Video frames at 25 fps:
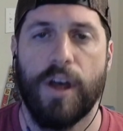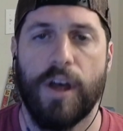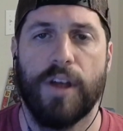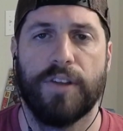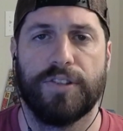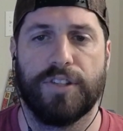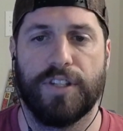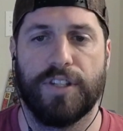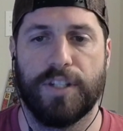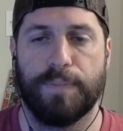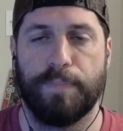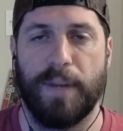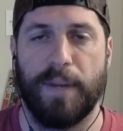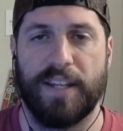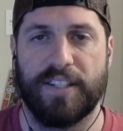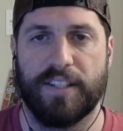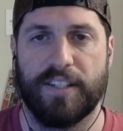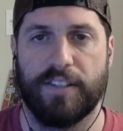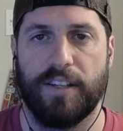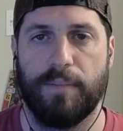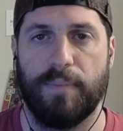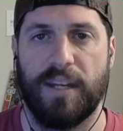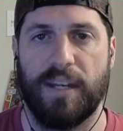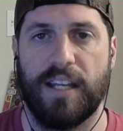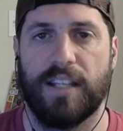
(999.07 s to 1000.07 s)
So this
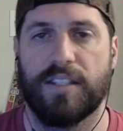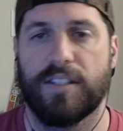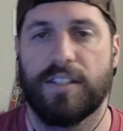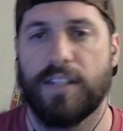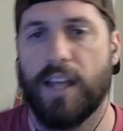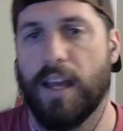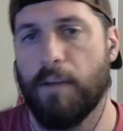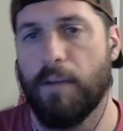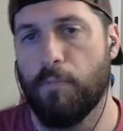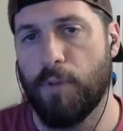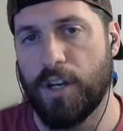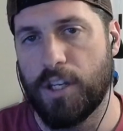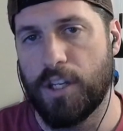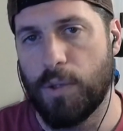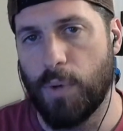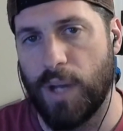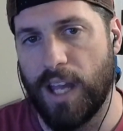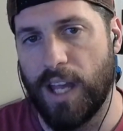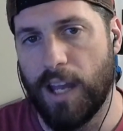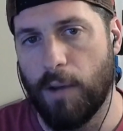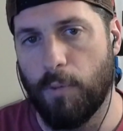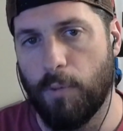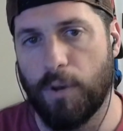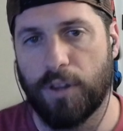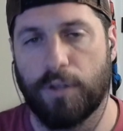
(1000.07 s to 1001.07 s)
basically means that when you
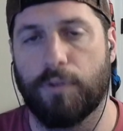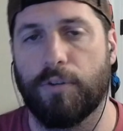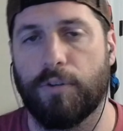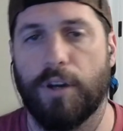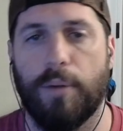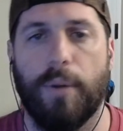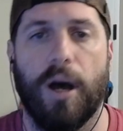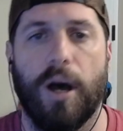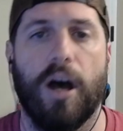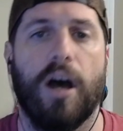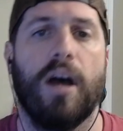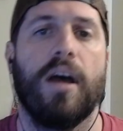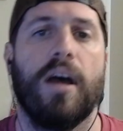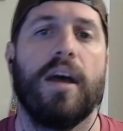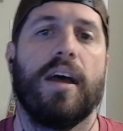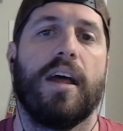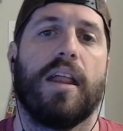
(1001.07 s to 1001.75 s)
hit with Grima,